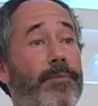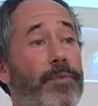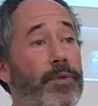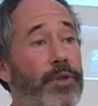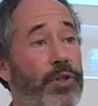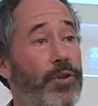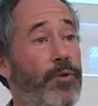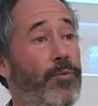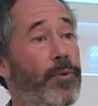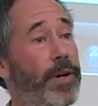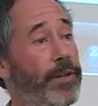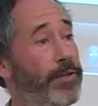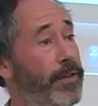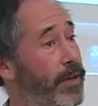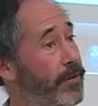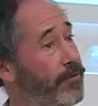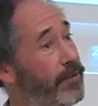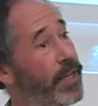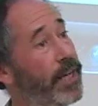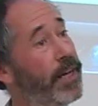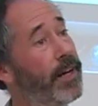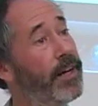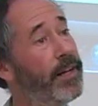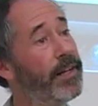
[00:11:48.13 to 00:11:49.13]
So what they've
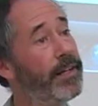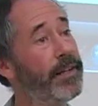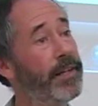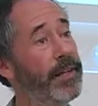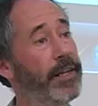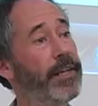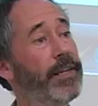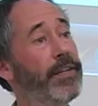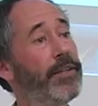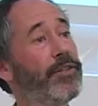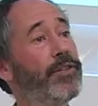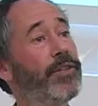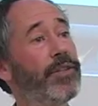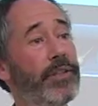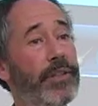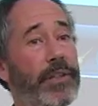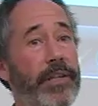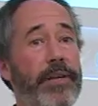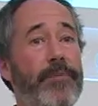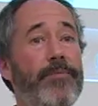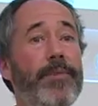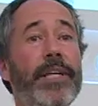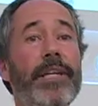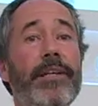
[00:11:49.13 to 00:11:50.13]
done is
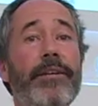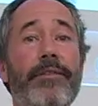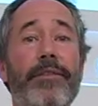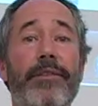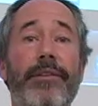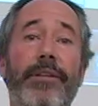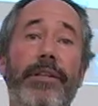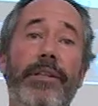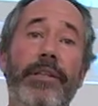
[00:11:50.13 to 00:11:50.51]
limit